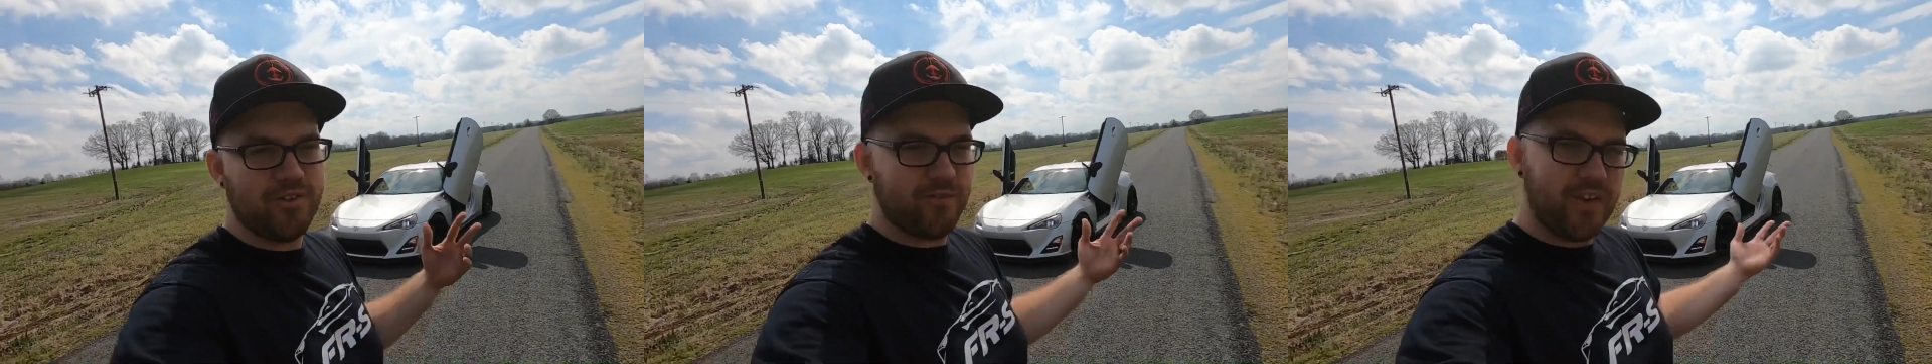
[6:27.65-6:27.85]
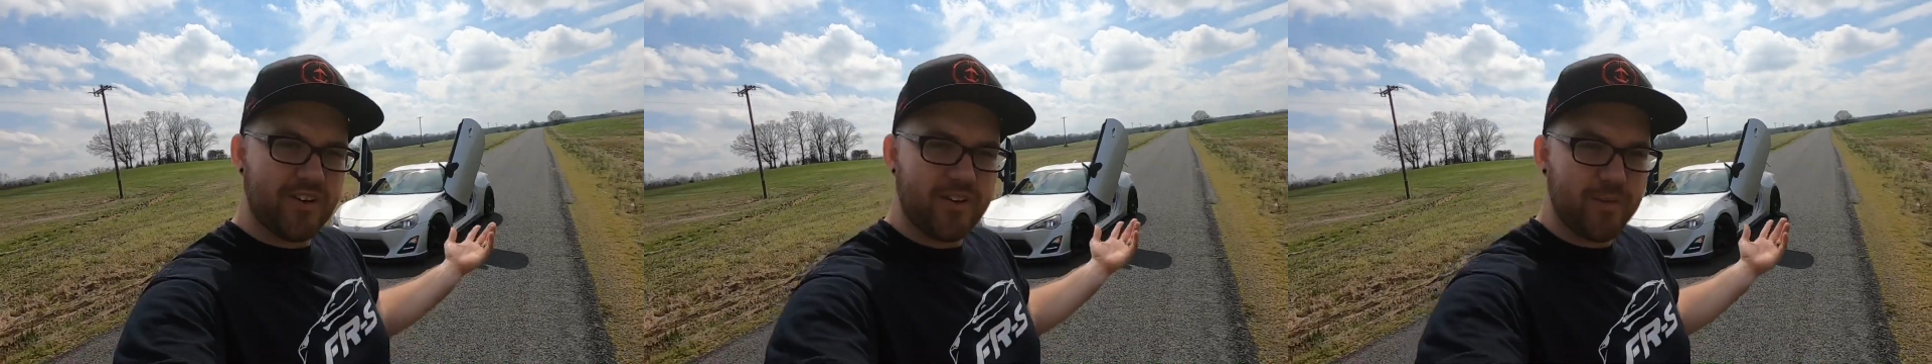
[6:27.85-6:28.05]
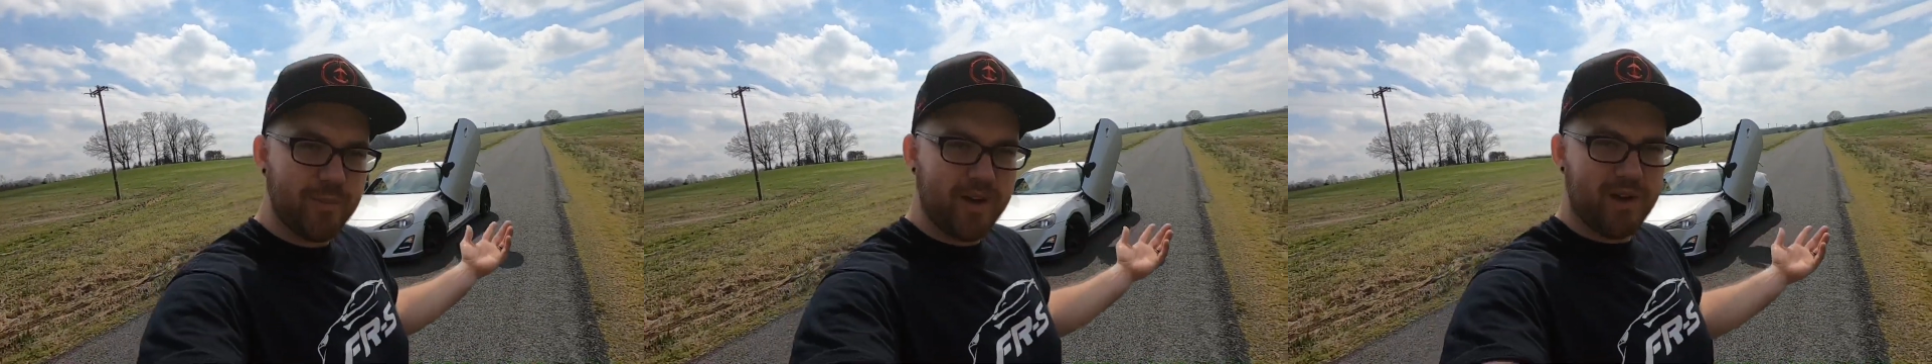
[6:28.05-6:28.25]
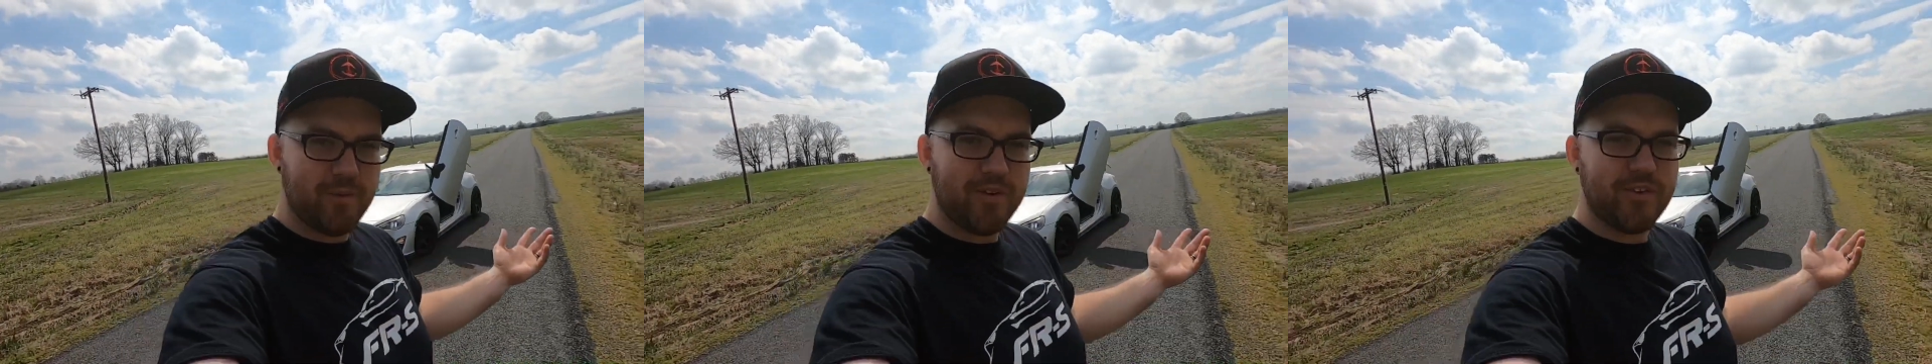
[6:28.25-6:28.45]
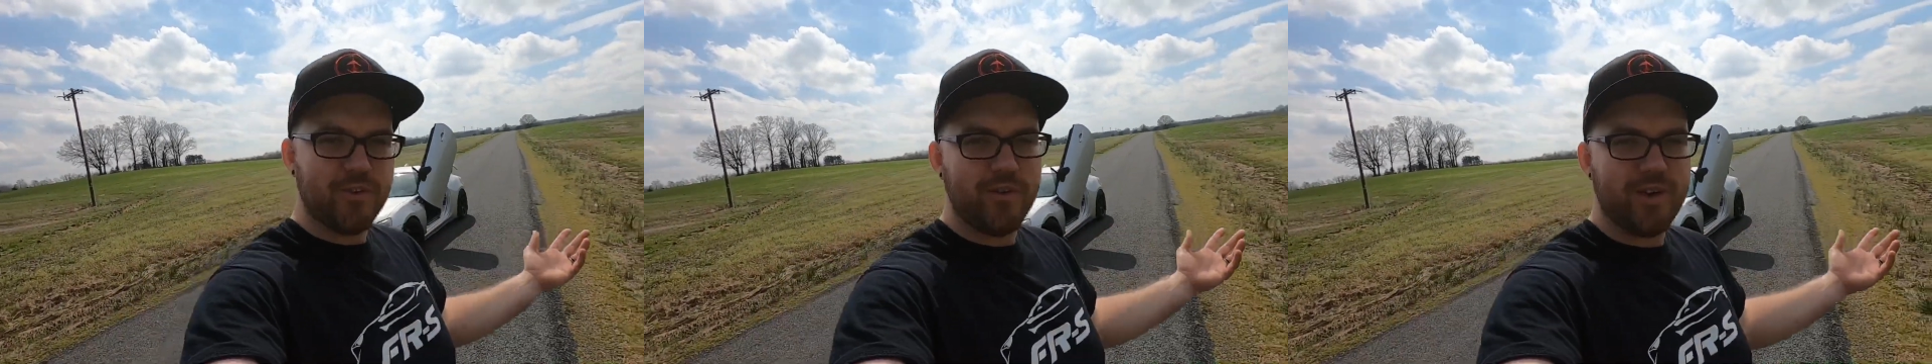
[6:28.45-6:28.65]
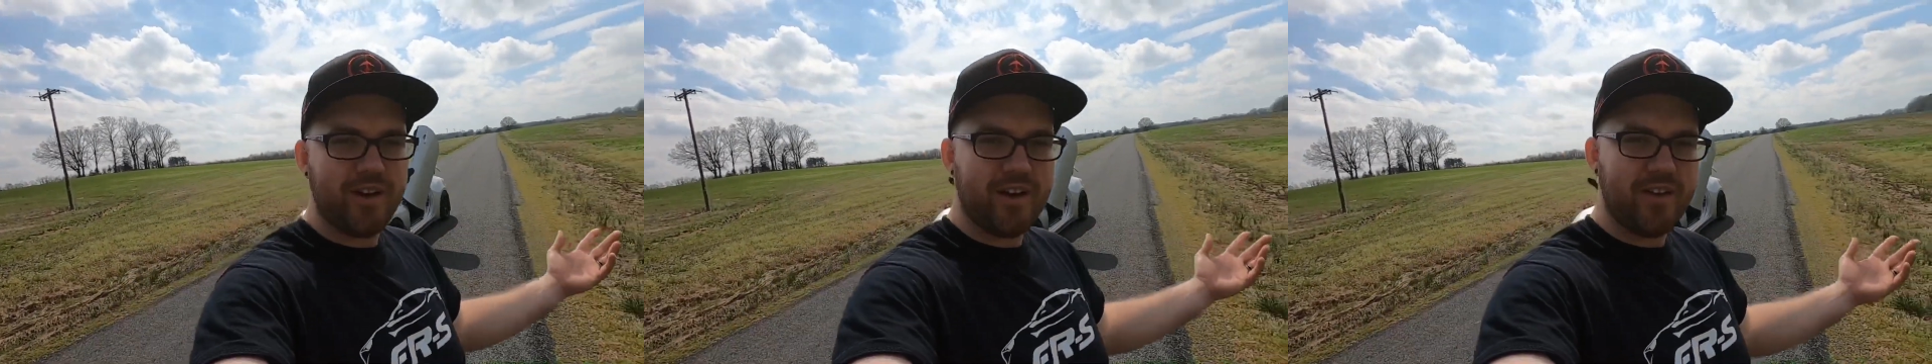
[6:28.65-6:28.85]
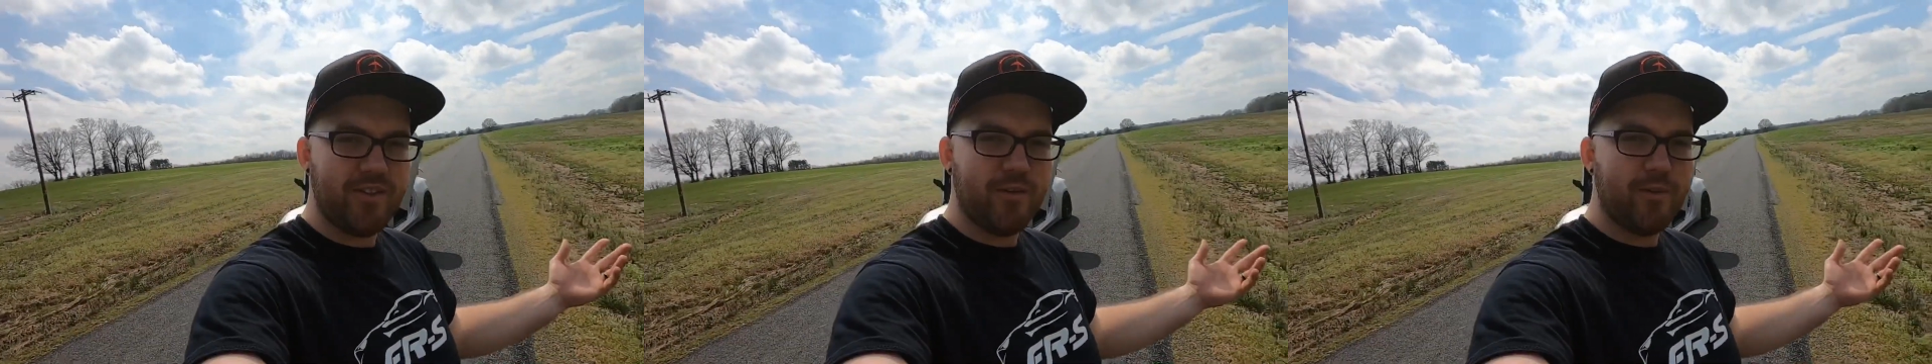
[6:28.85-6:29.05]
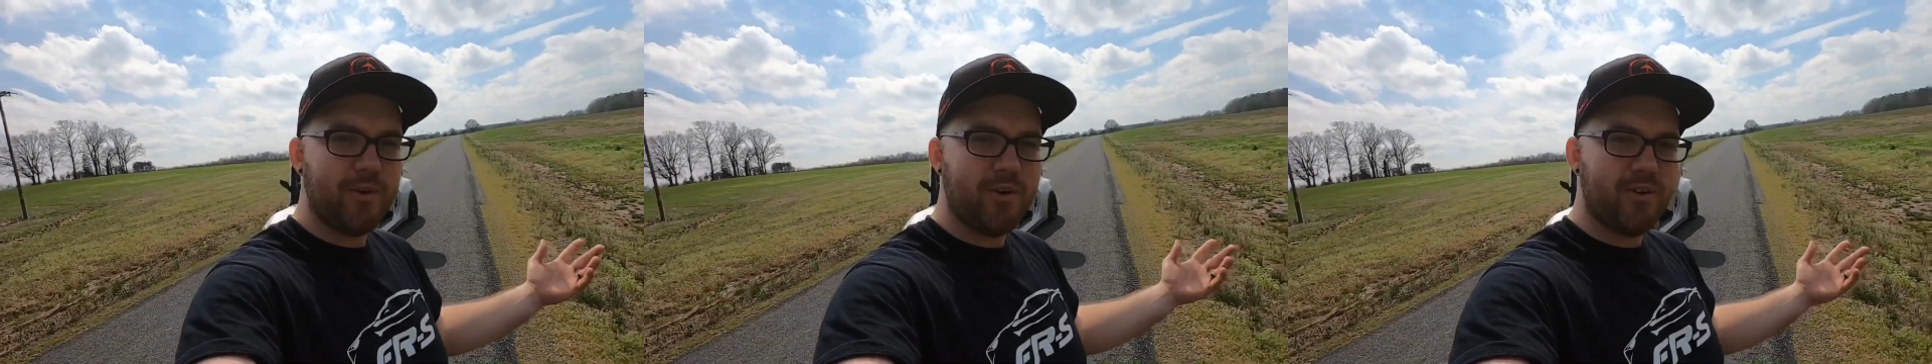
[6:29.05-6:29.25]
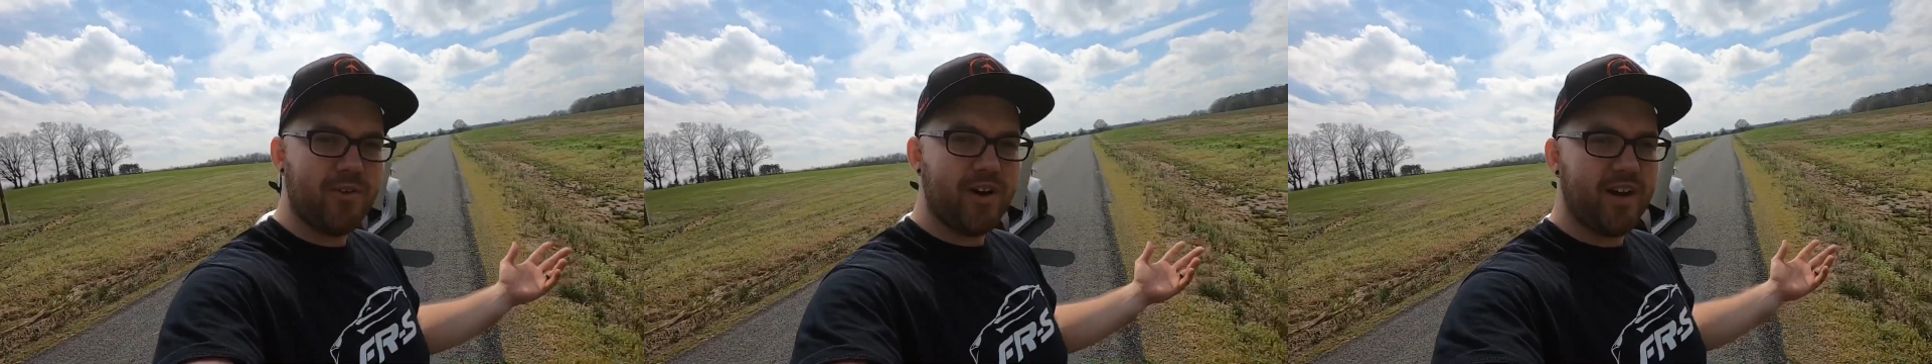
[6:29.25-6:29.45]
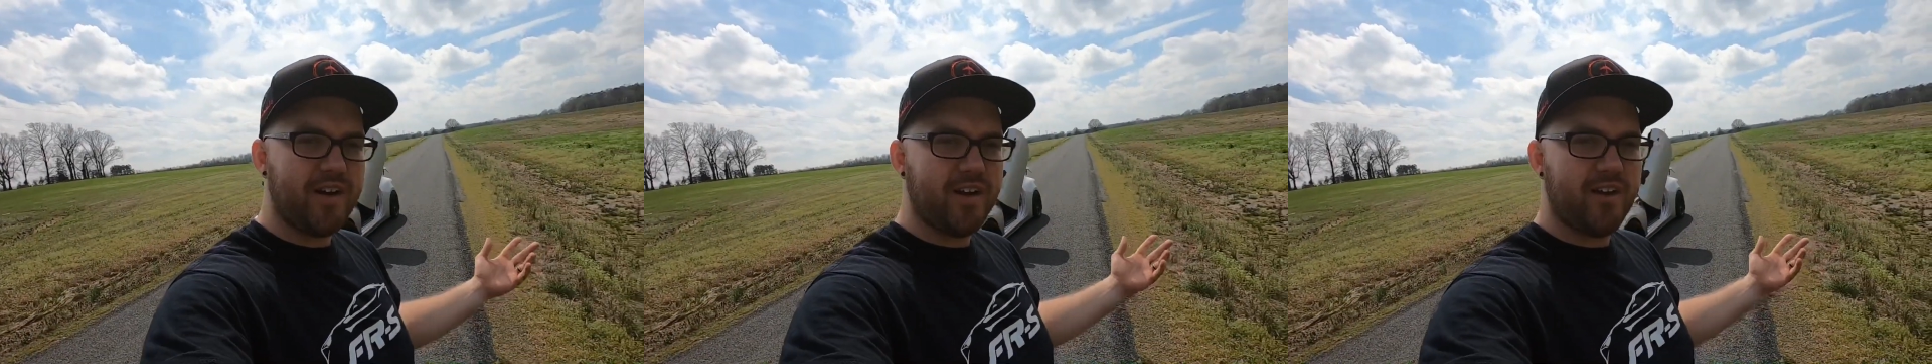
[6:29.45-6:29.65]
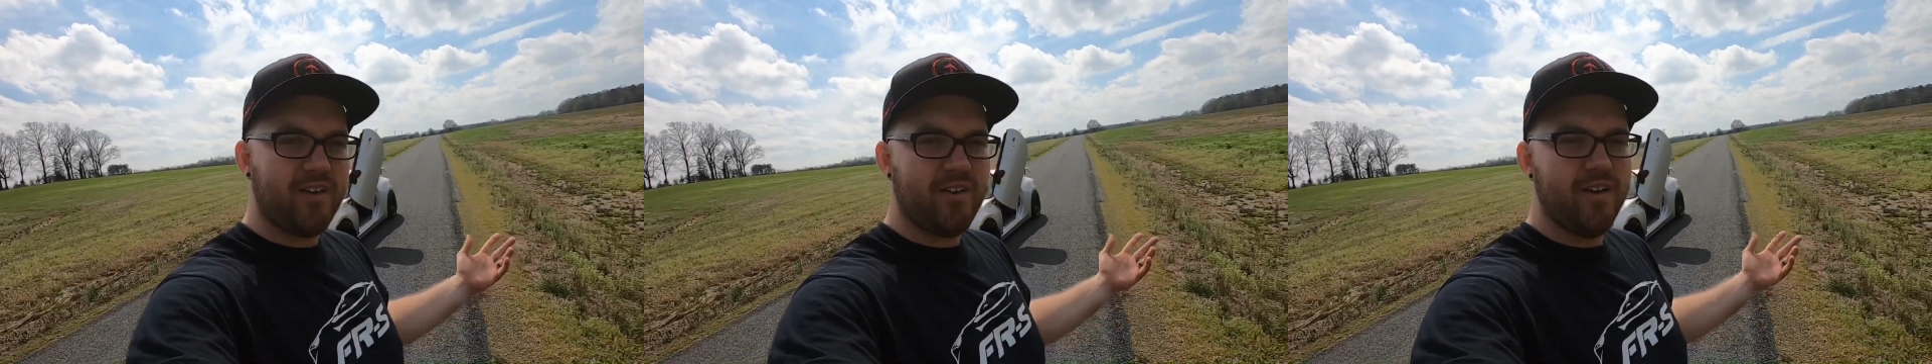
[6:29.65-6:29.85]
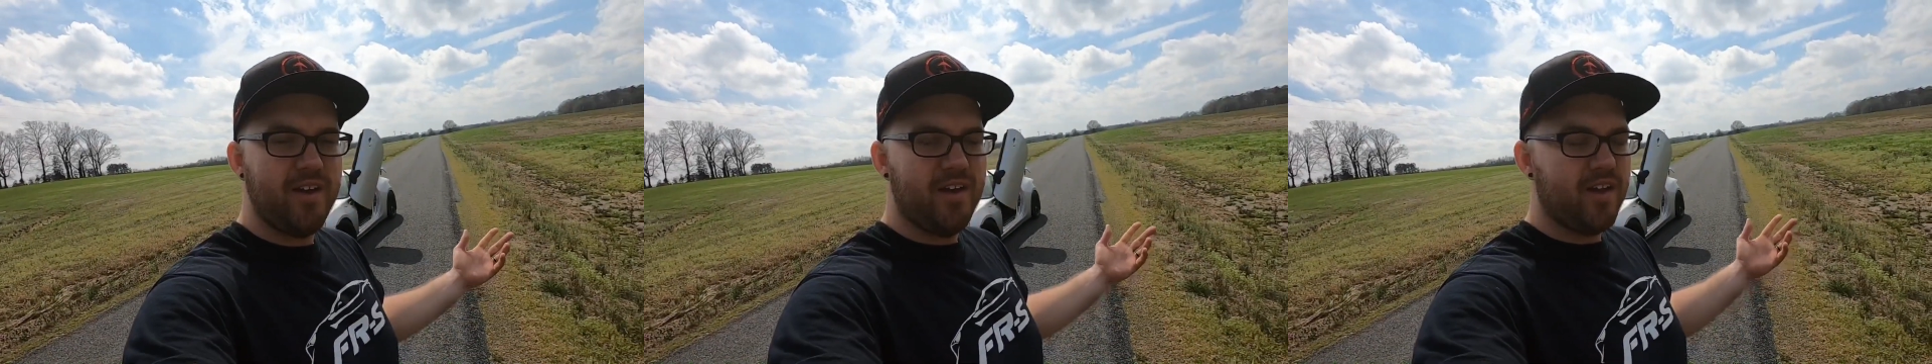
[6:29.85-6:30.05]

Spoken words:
affected by what's going on in the world right now.